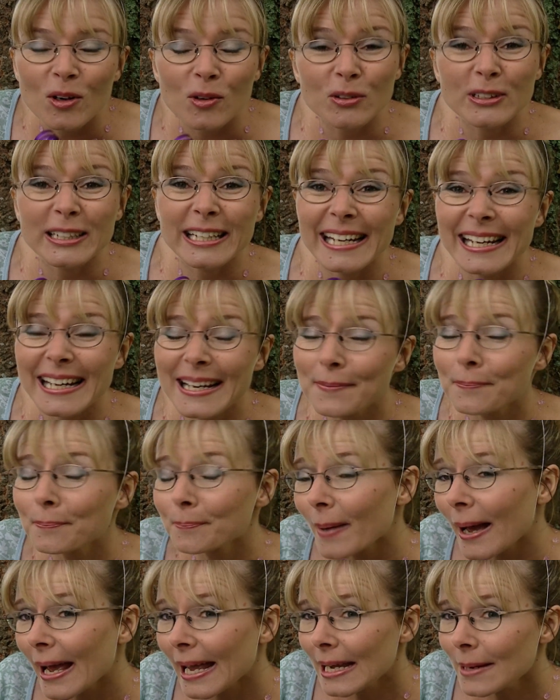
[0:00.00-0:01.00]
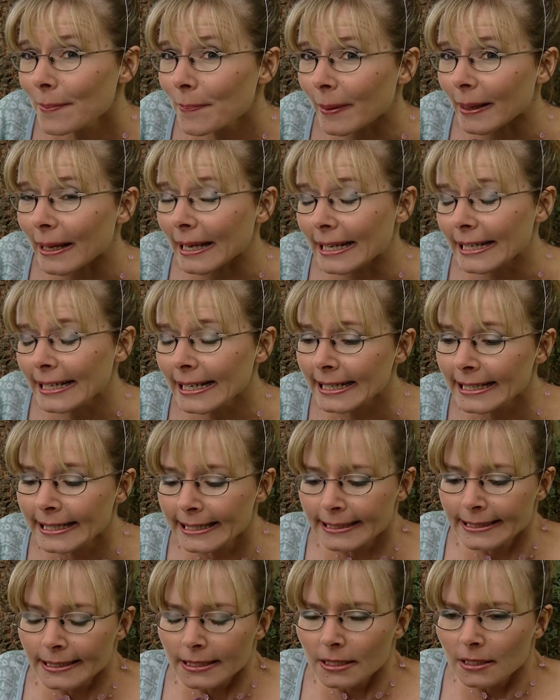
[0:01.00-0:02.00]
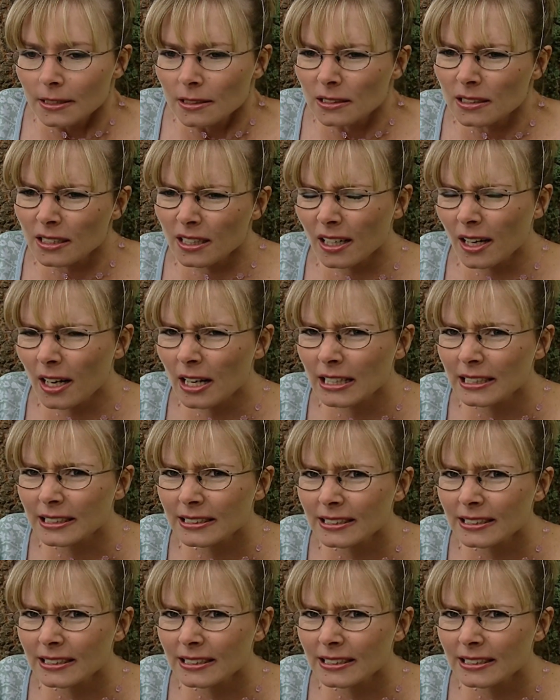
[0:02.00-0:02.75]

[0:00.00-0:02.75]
Yeah, maybe. Oh.